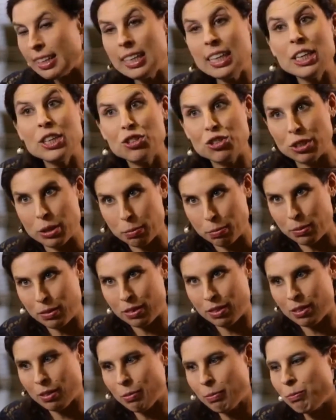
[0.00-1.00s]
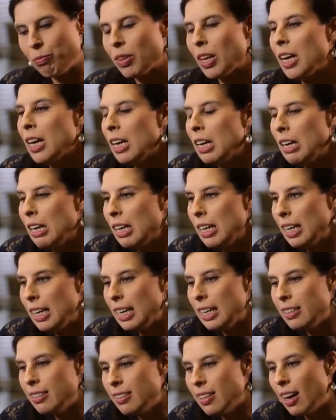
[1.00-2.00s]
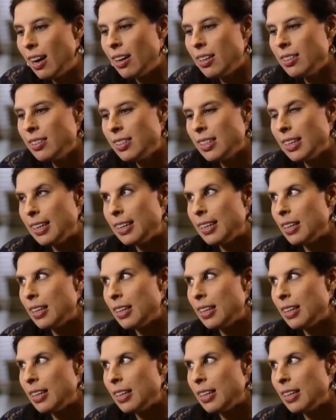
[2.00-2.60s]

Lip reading: Egypt. It does